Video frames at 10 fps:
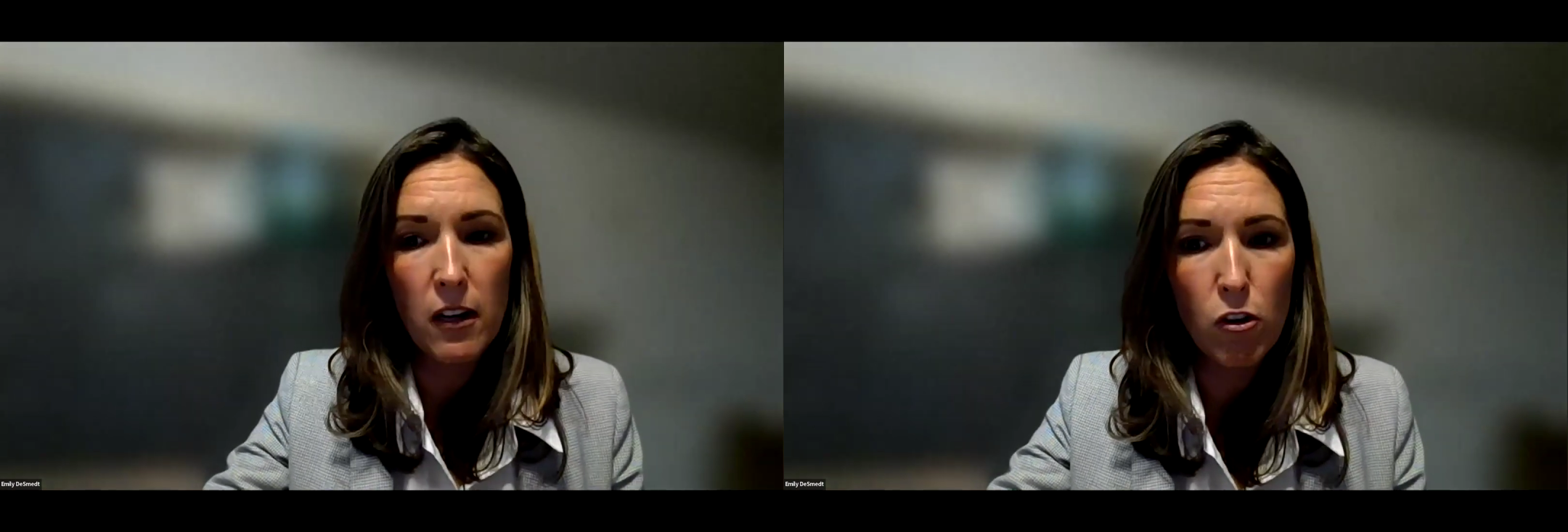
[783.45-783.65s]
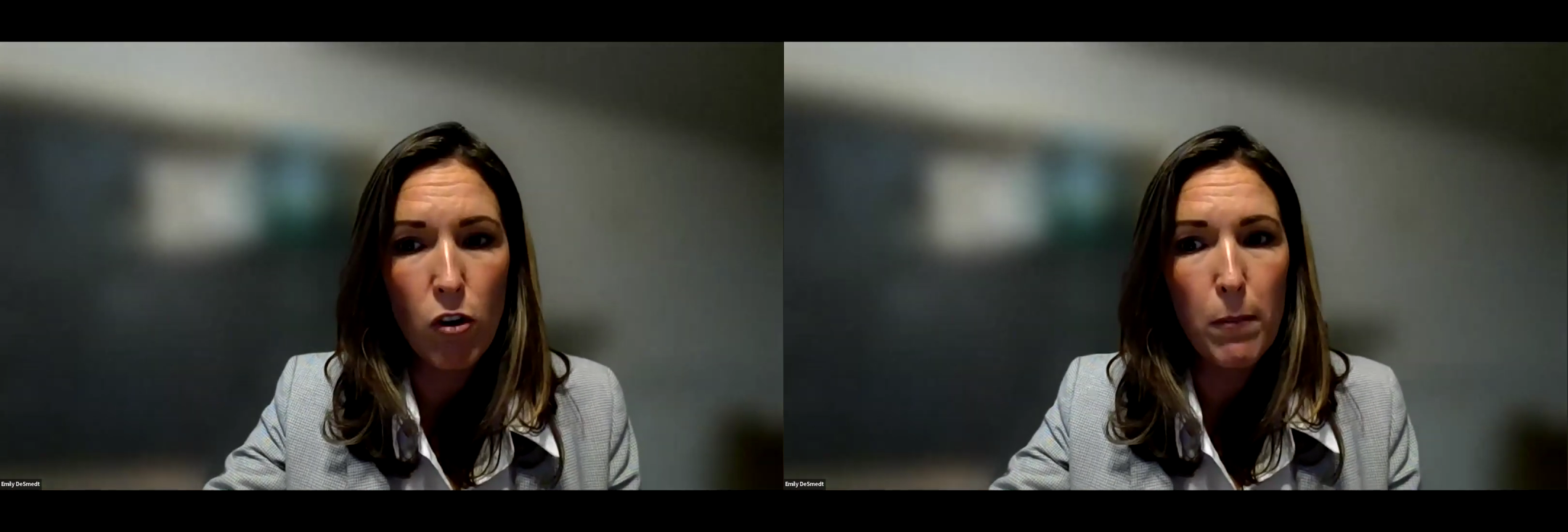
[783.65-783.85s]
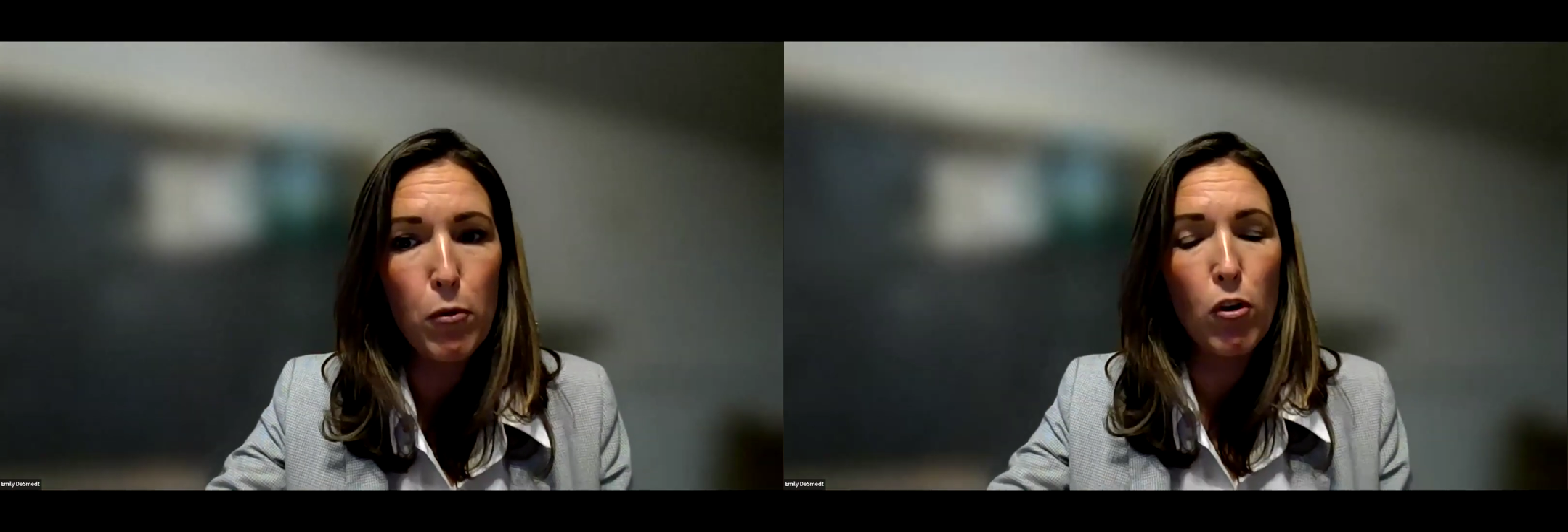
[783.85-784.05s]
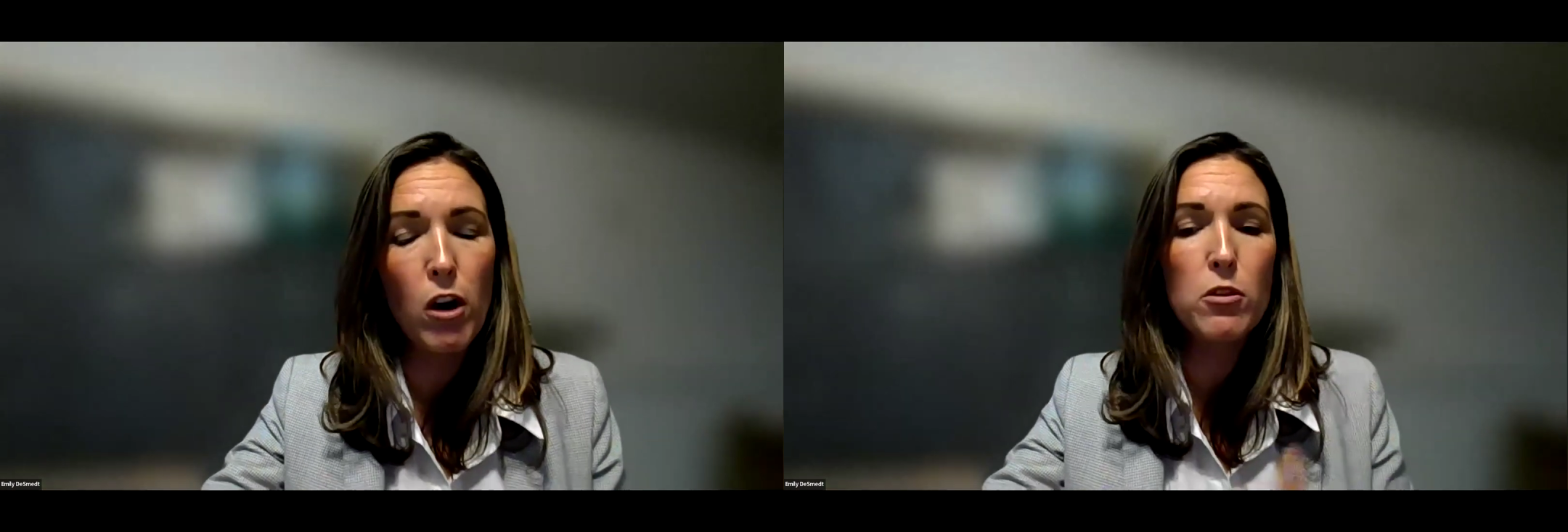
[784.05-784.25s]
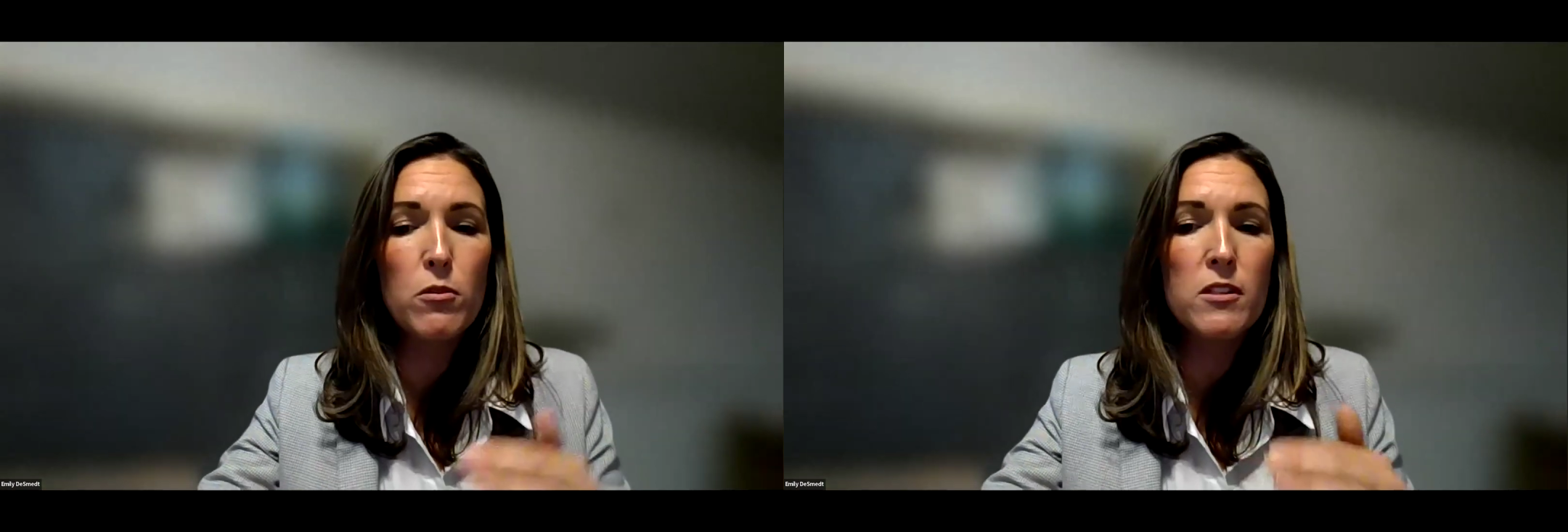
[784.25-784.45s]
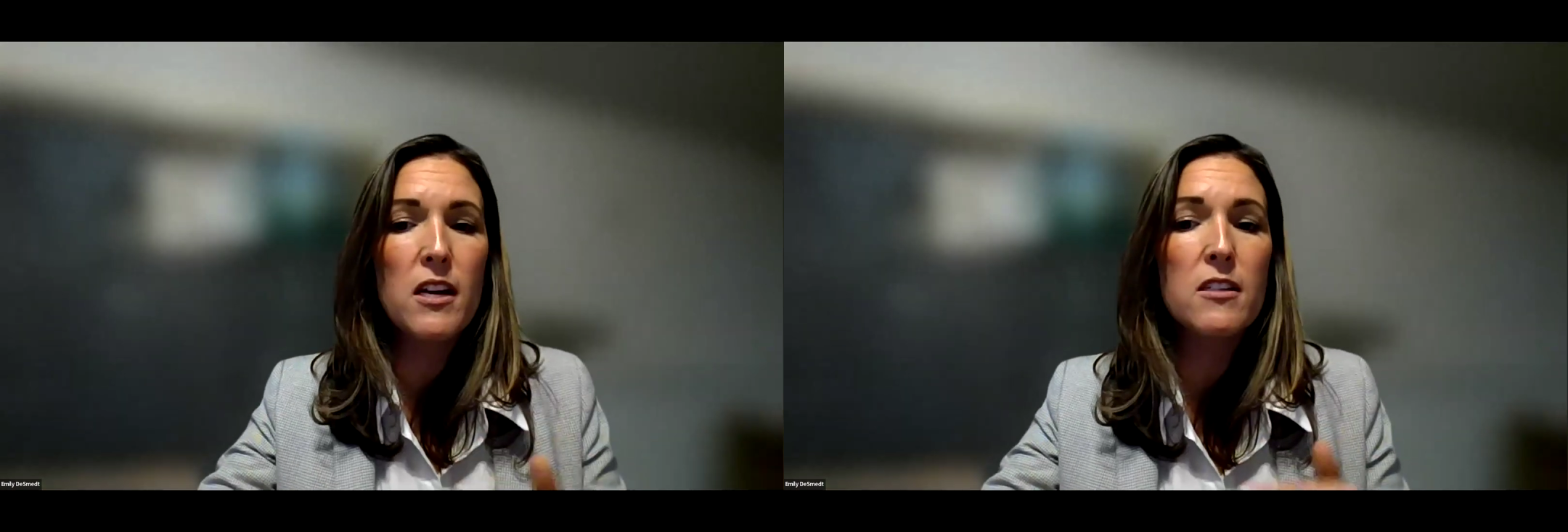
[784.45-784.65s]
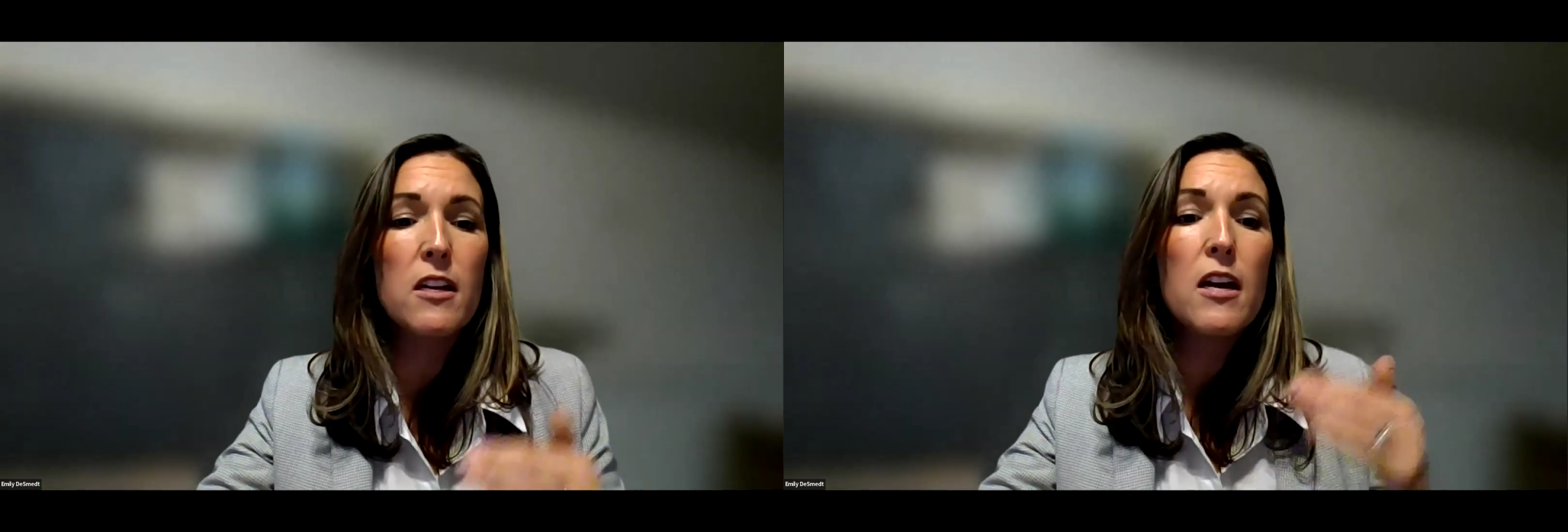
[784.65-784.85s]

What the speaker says: in the grant program. So it says